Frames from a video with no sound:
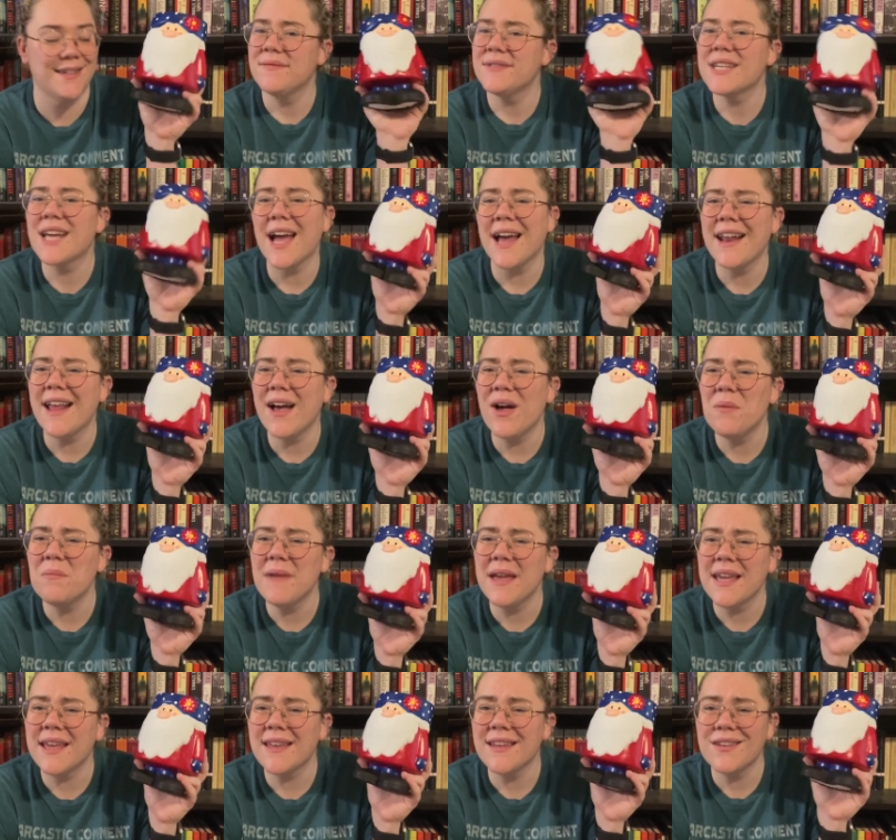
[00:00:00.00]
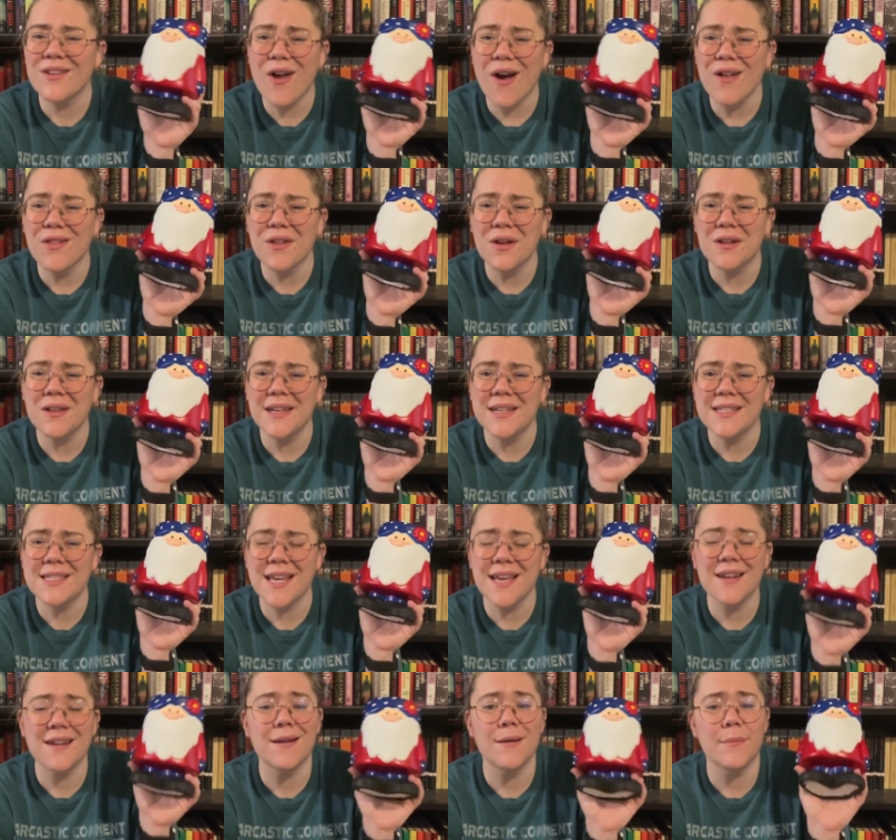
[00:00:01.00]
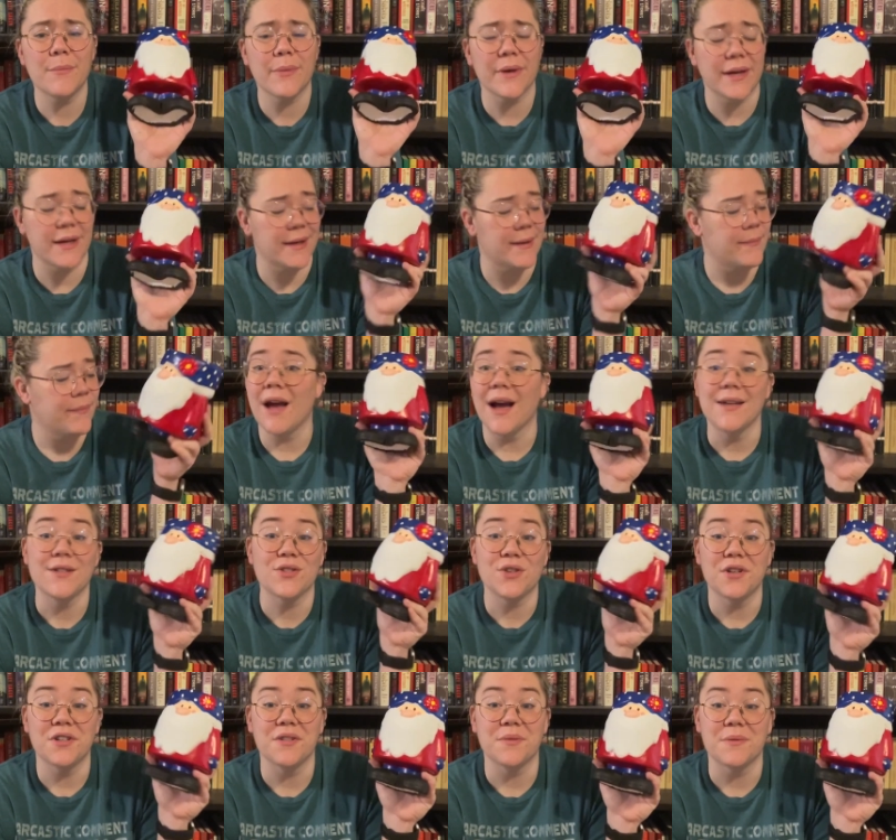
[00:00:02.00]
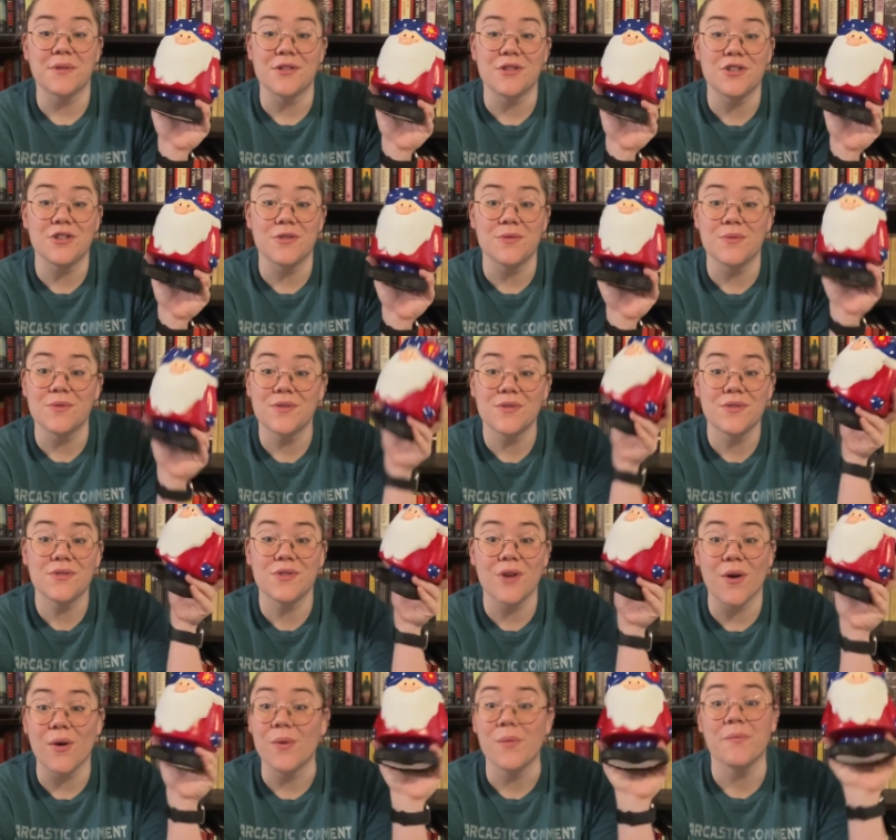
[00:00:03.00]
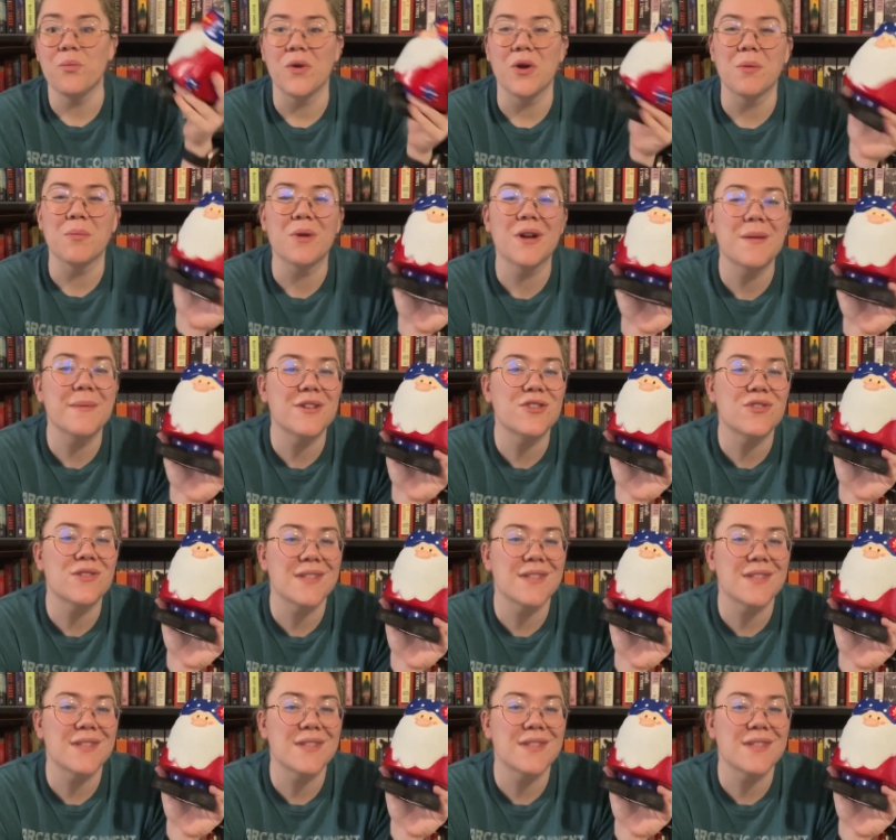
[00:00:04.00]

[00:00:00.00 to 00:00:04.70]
to kind of help make it not look like Santa, but I started with the shoes, so we were pretty much